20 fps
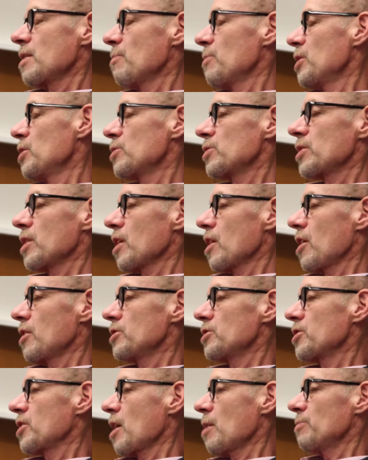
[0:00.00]
somebody who's at a
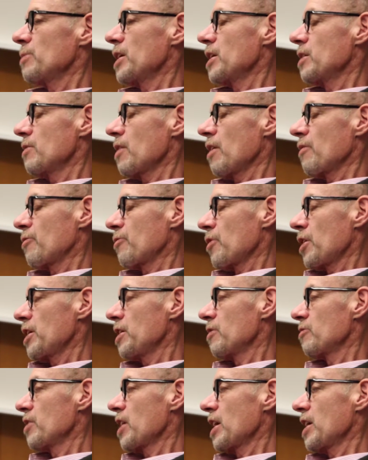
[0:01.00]
large company,
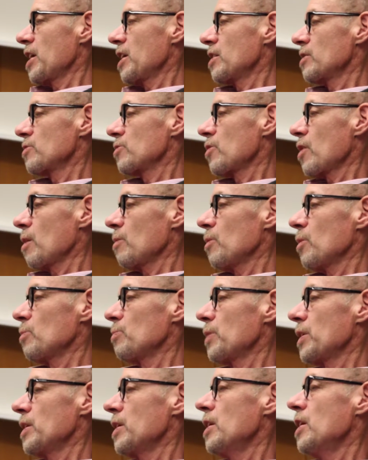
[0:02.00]
afraid of getting in trouble.
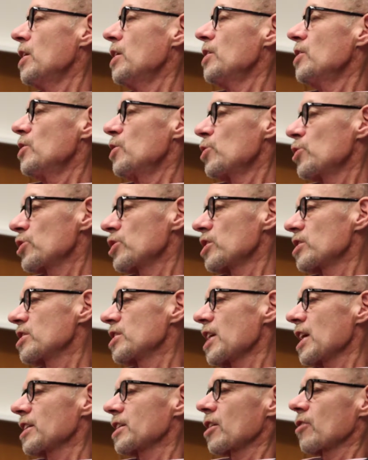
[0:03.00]
But you should
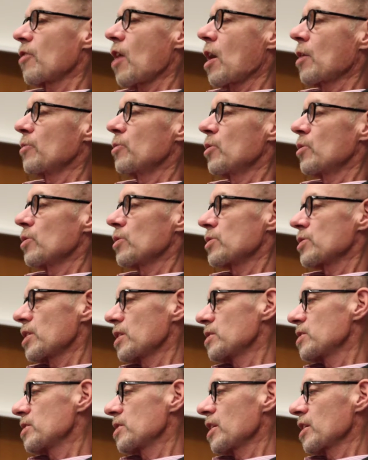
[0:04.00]
set the ground
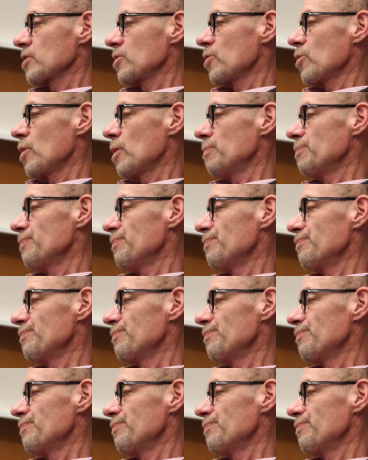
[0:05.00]
rules and stick to them.